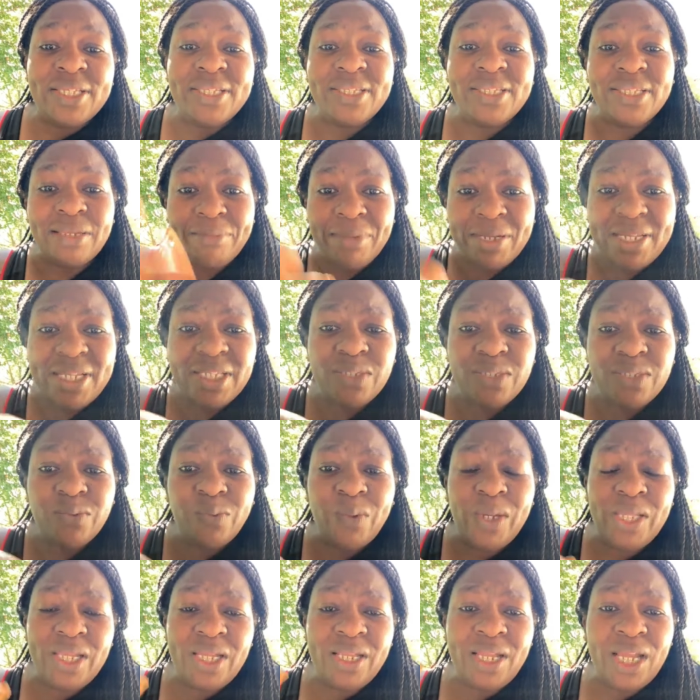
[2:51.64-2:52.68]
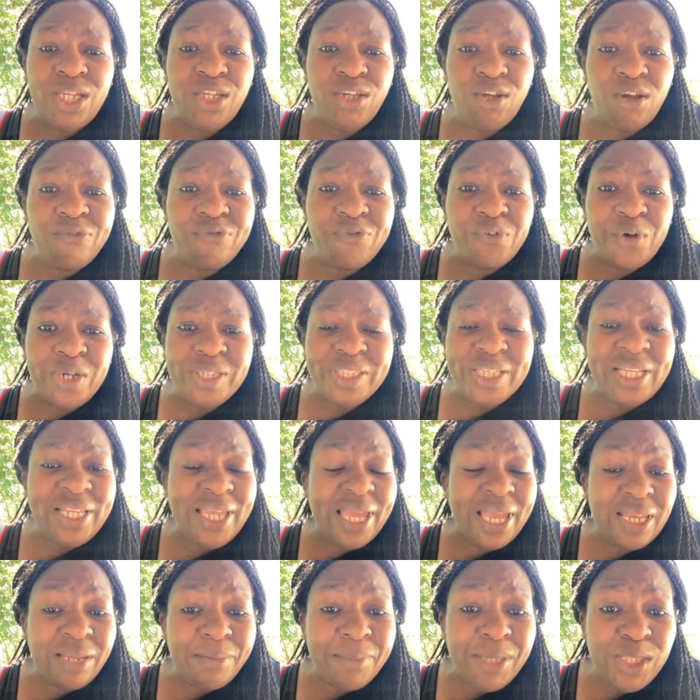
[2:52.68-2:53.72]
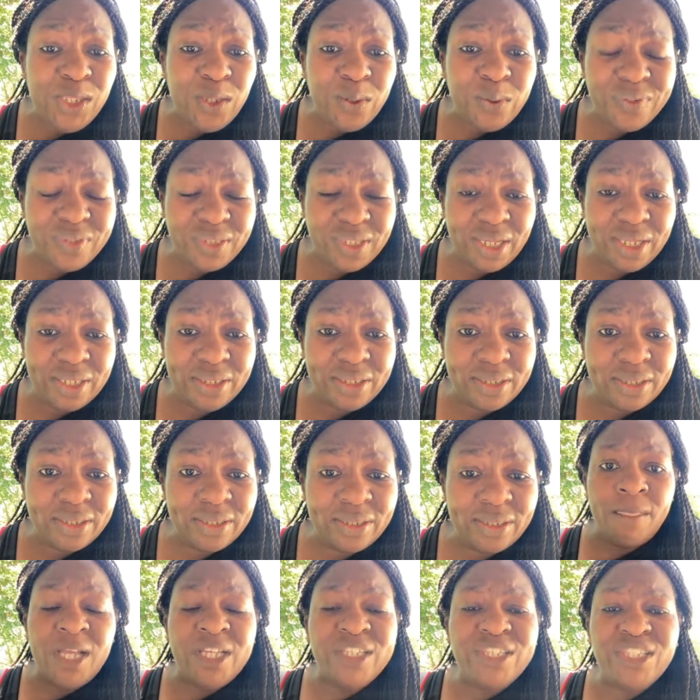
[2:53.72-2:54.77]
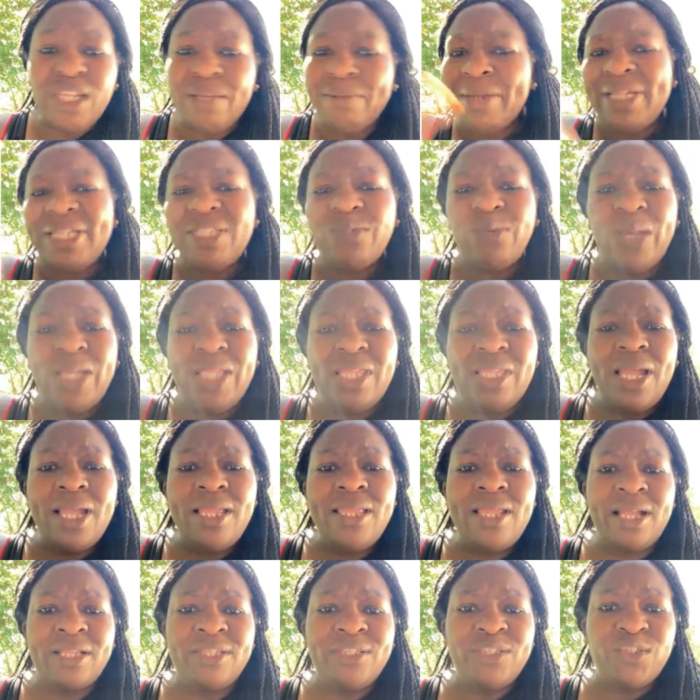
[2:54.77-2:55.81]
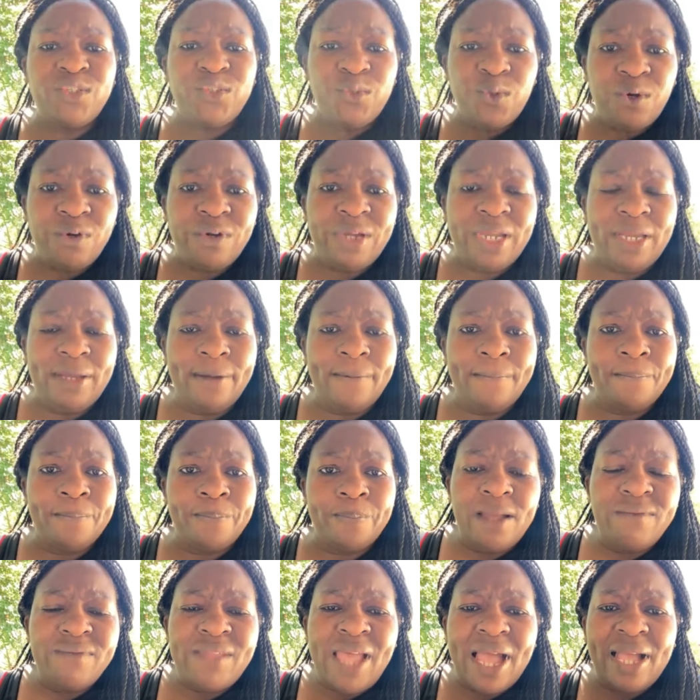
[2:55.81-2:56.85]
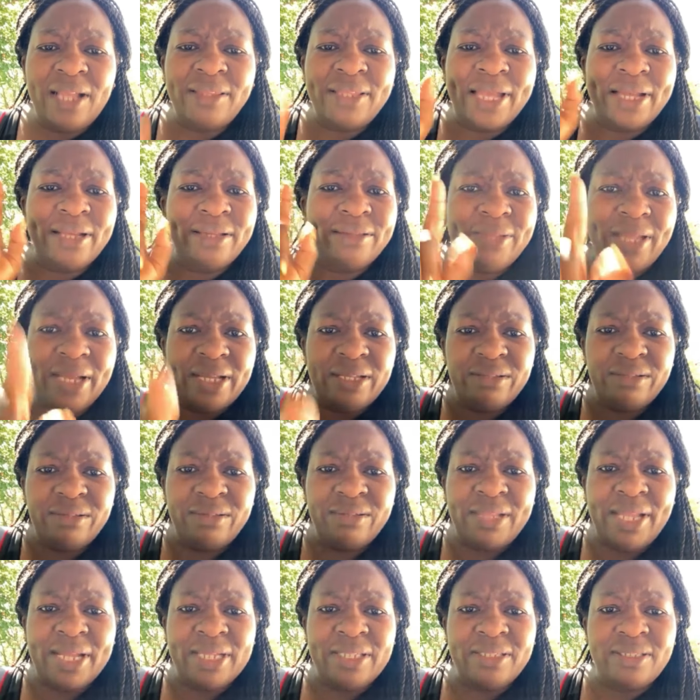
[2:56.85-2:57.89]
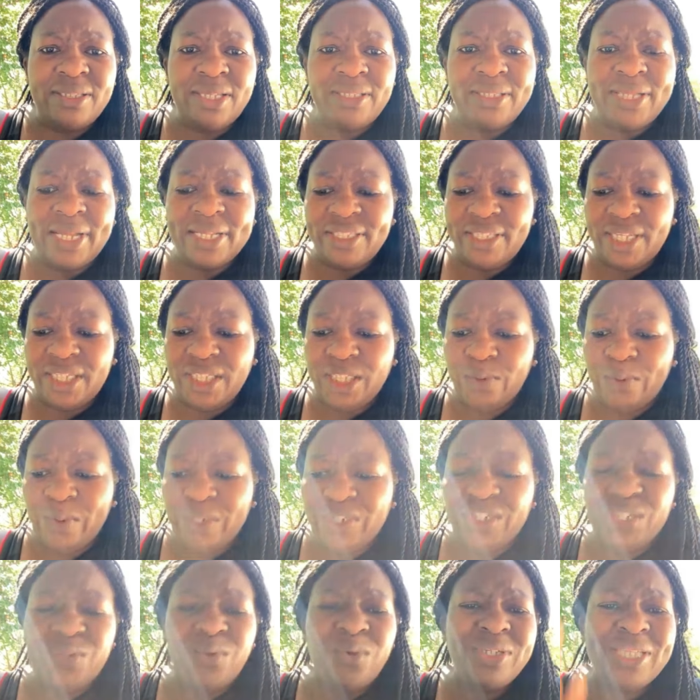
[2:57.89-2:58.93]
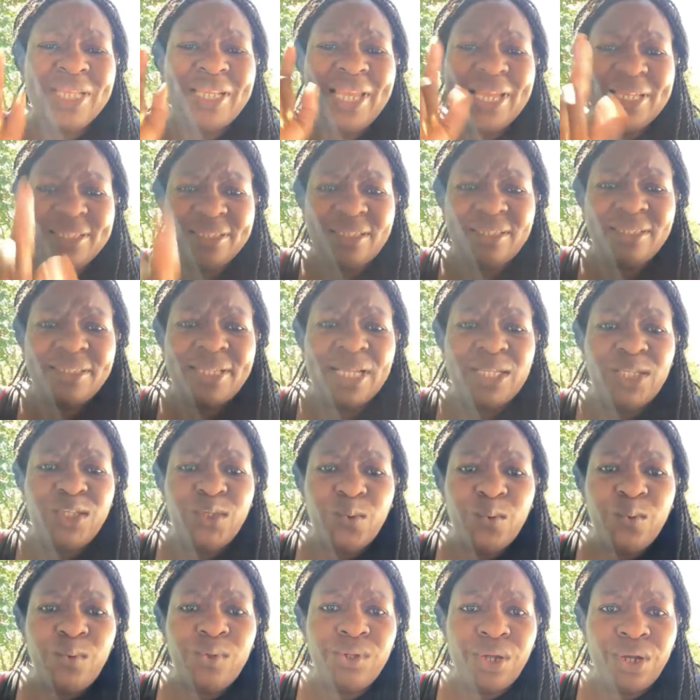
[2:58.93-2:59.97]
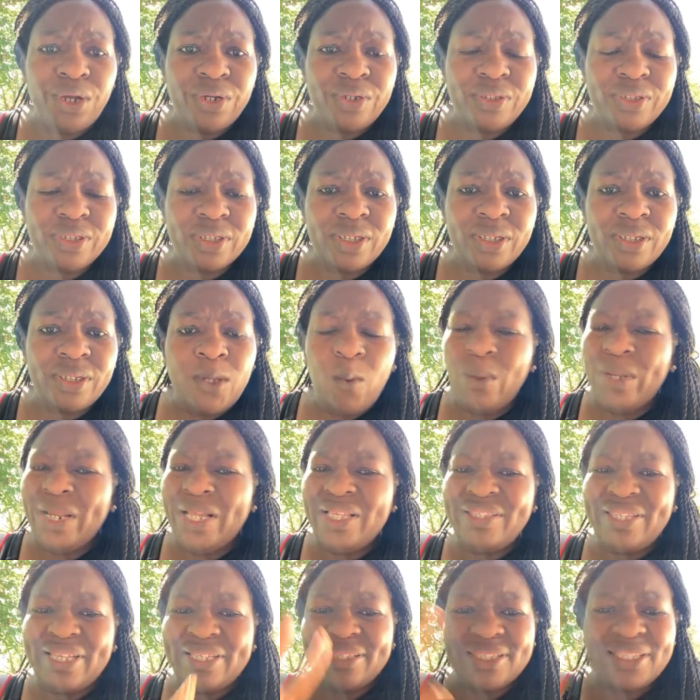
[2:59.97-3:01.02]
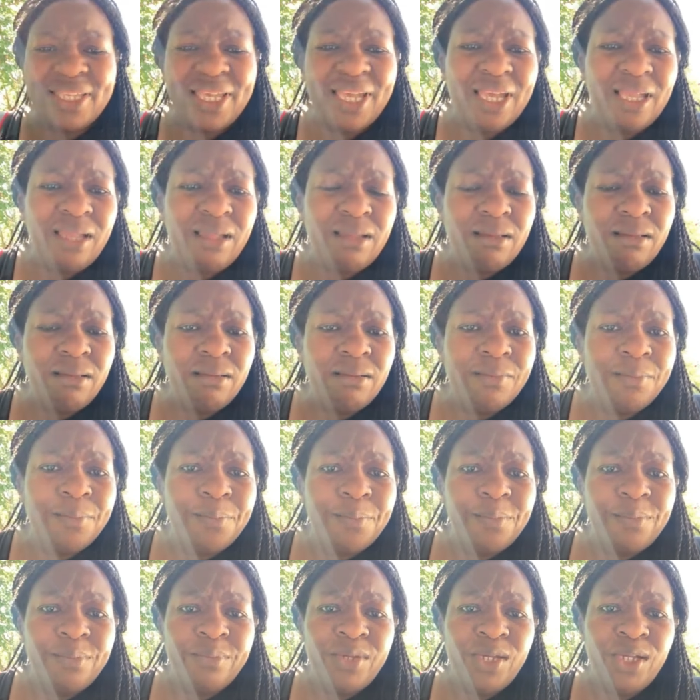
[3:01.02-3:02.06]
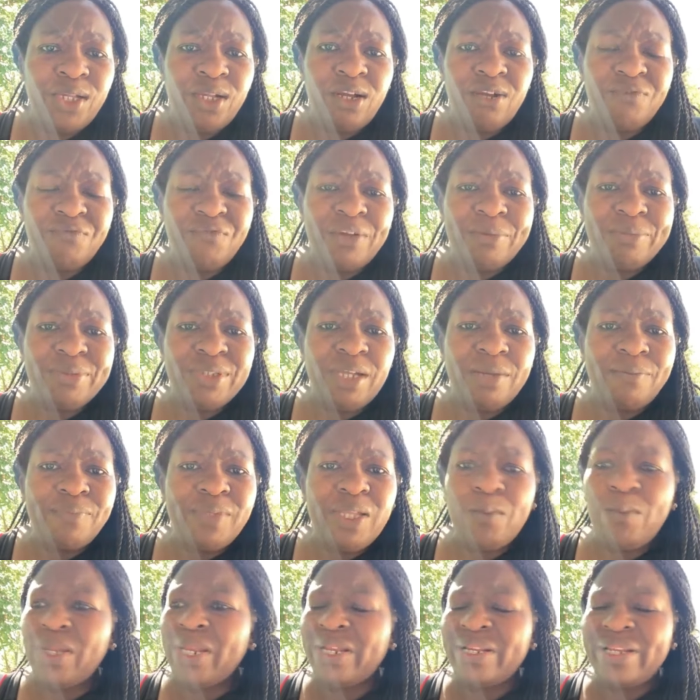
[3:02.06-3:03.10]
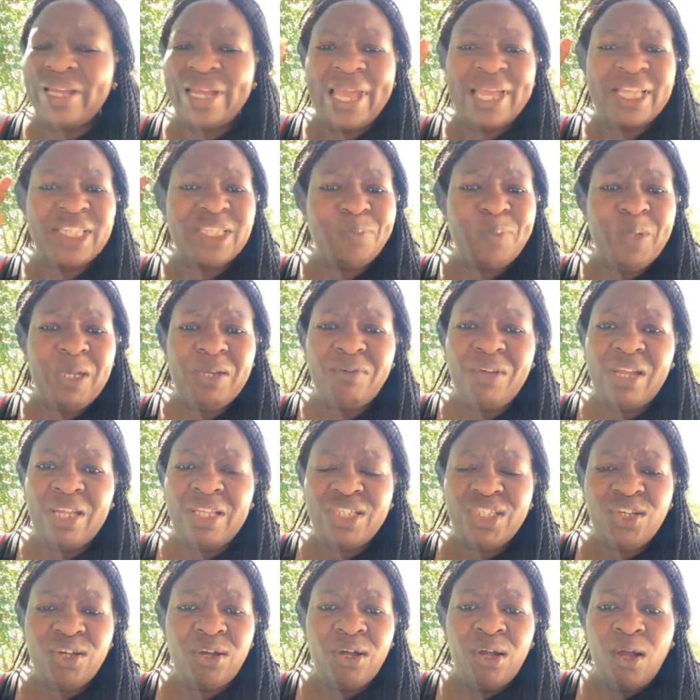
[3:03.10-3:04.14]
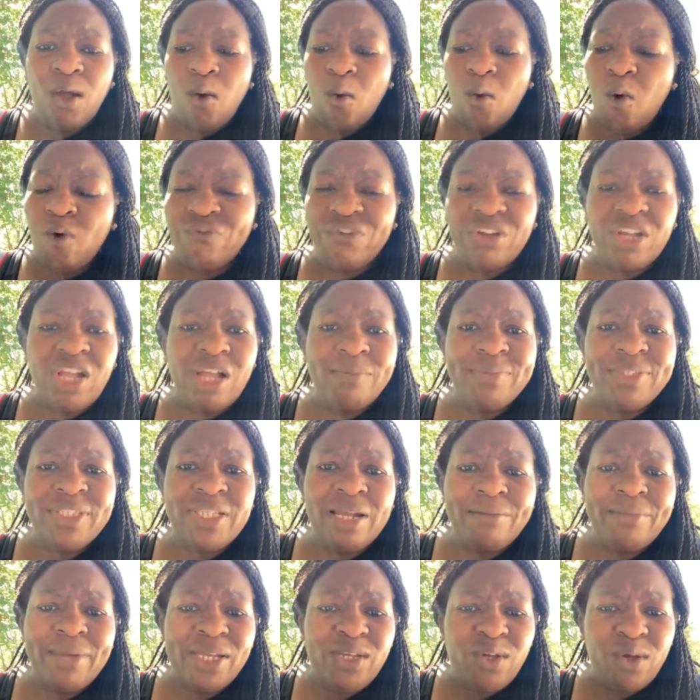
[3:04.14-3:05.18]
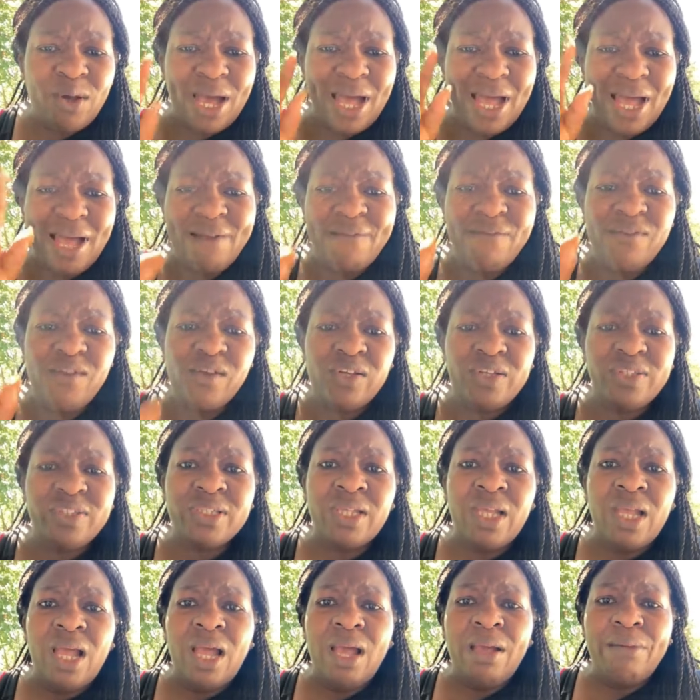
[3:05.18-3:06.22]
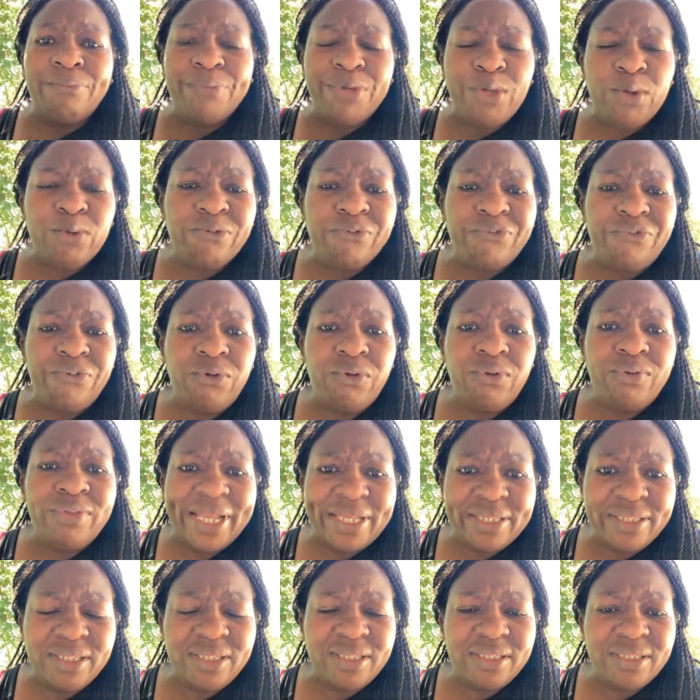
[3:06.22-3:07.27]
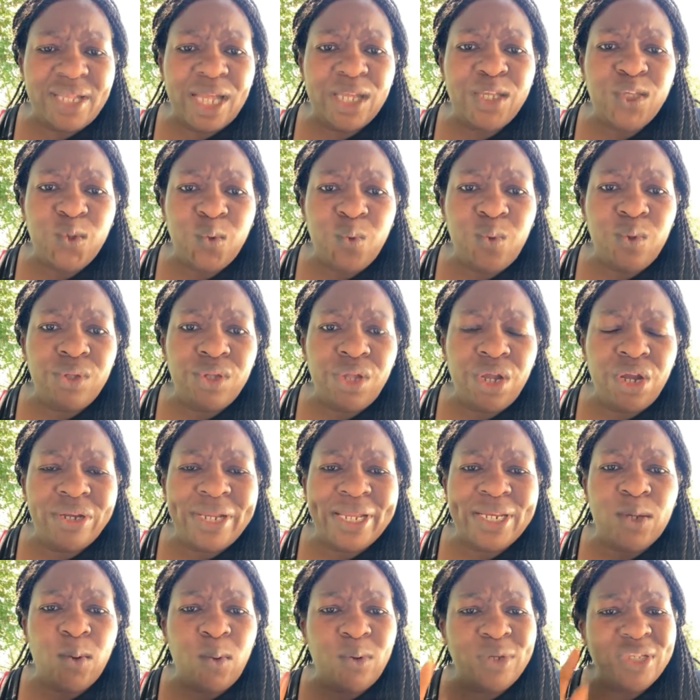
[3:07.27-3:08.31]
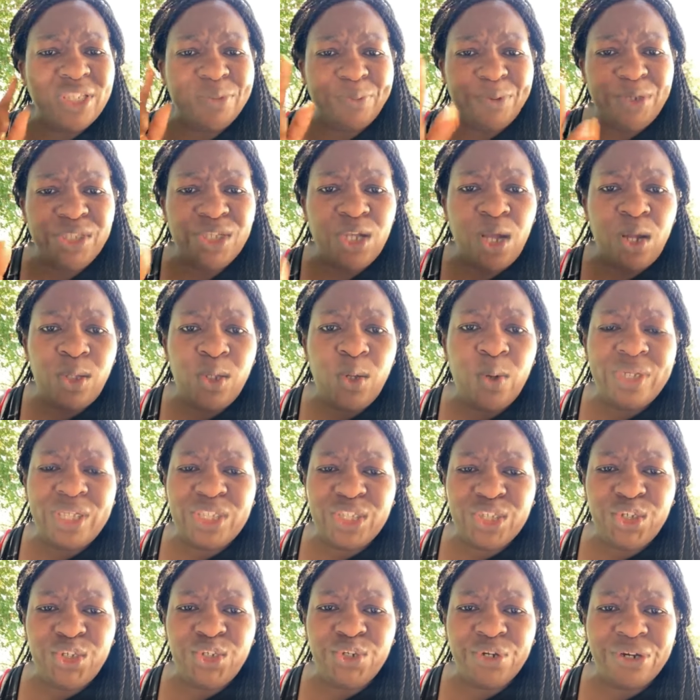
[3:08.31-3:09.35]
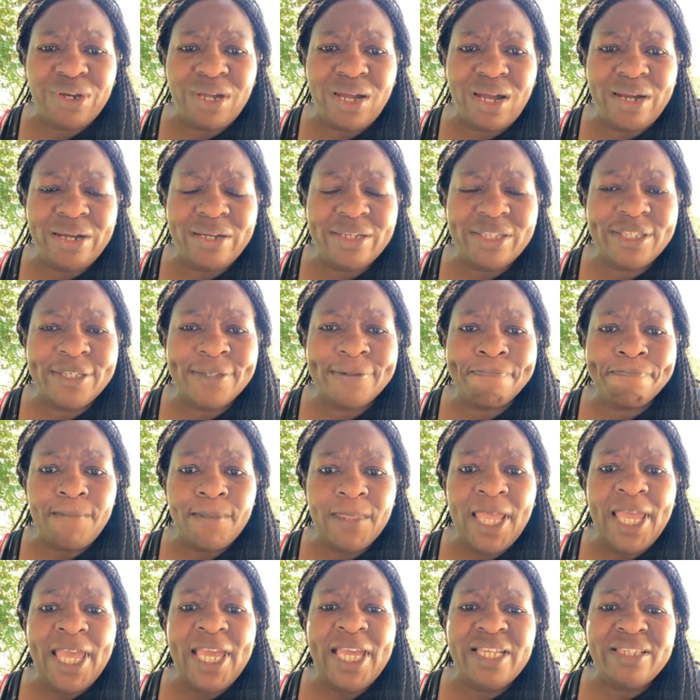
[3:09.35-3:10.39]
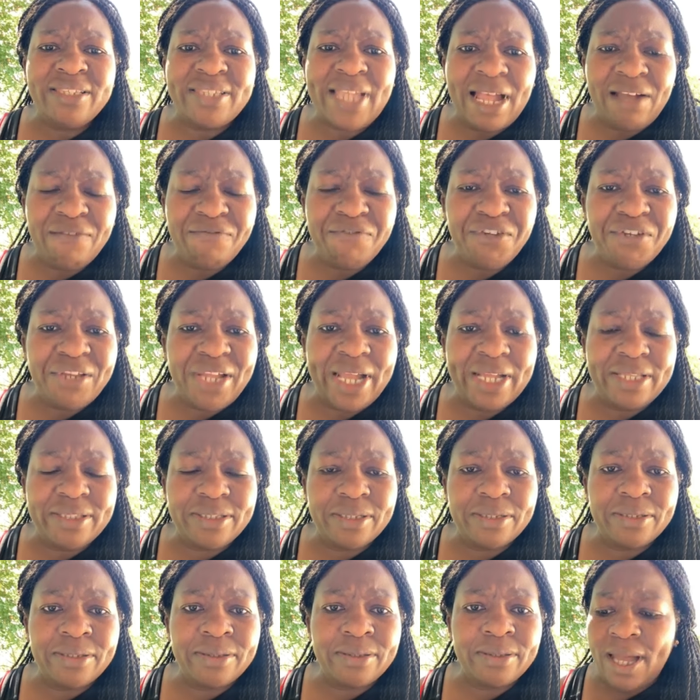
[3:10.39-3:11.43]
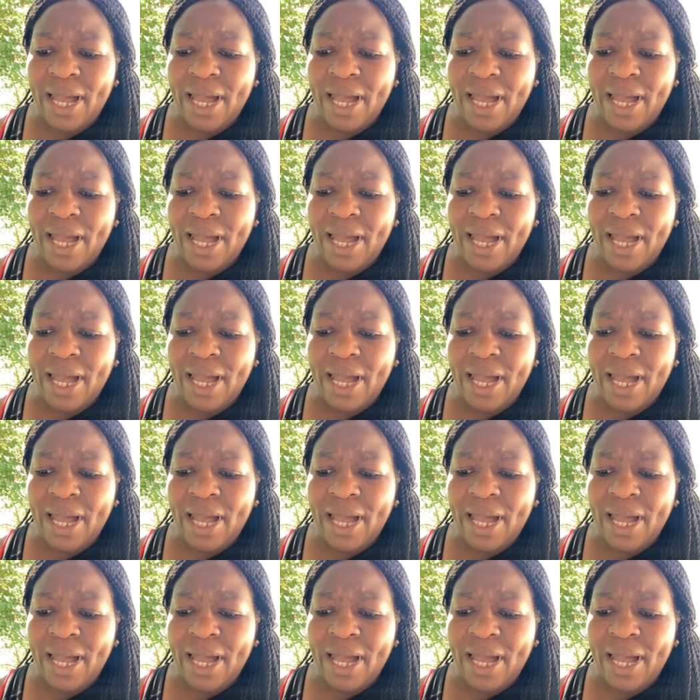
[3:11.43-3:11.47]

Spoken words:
Somebody is waiting on your voice, and the enemy knows it. Somebody's waiting on that story, that situation, those lessons that you learned. Whether it's a skill you learn from something, whether that experience you overcome something, and you have those beautiful lessons that you learn that the Holy Spirit download into your heart, is after that.